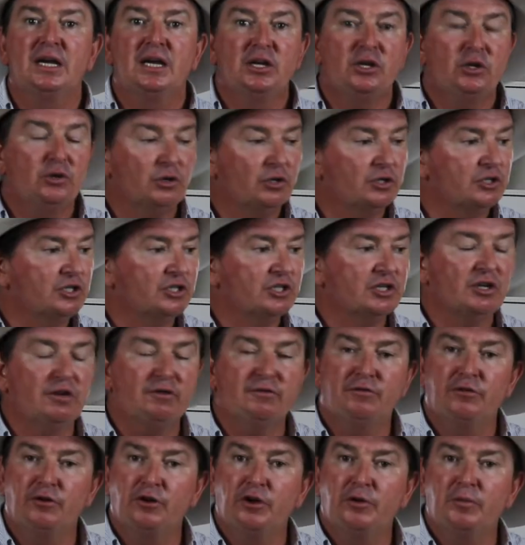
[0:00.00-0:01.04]
you're just
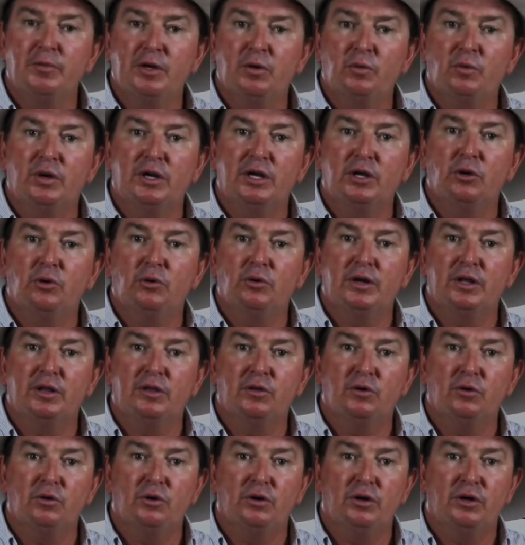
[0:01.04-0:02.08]
confirming what he already
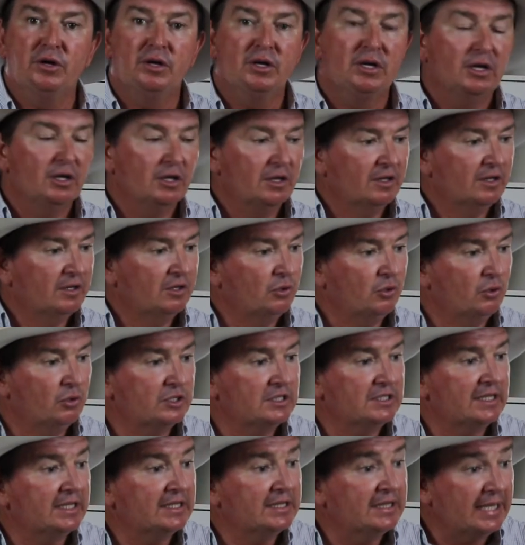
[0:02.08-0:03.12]
thought. The
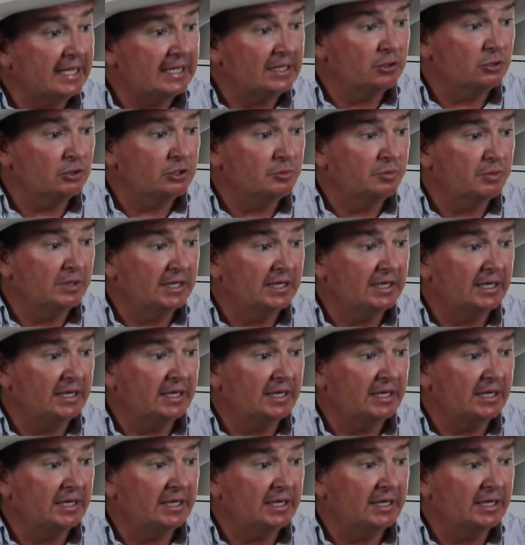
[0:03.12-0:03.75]
horse said, that looks pretty